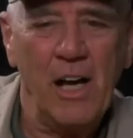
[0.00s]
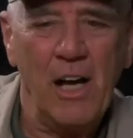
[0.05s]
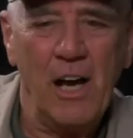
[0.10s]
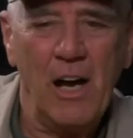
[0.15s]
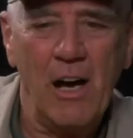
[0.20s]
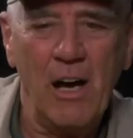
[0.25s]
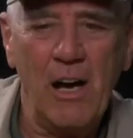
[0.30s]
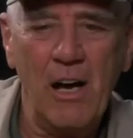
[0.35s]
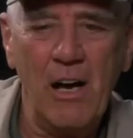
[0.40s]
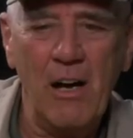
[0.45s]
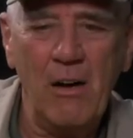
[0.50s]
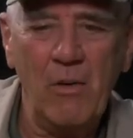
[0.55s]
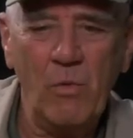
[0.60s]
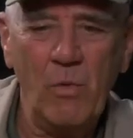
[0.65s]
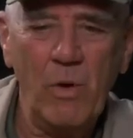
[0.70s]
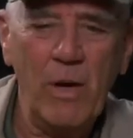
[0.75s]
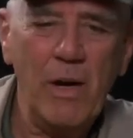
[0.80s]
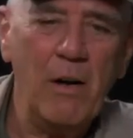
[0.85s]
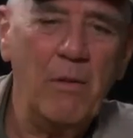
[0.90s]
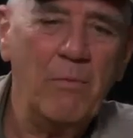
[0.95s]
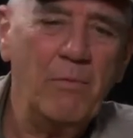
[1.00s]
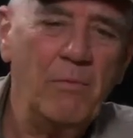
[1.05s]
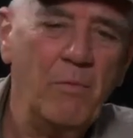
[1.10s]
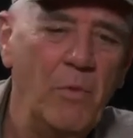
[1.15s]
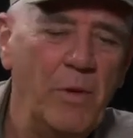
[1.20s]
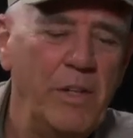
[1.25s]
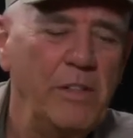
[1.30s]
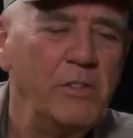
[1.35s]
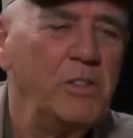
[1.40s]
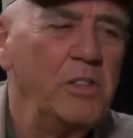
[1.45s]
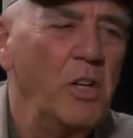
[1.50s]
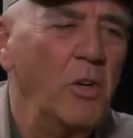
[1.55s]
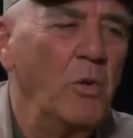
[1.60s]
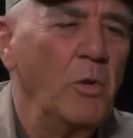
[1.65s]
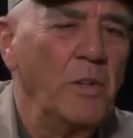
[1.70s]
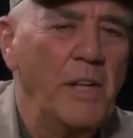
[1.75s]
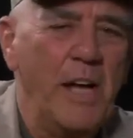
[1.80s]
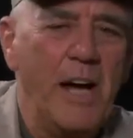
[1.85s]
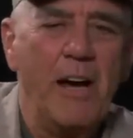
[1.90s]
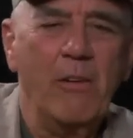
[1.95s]
Well, we
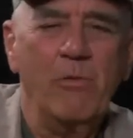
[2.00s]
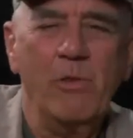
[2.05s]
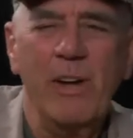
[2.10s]
sold out.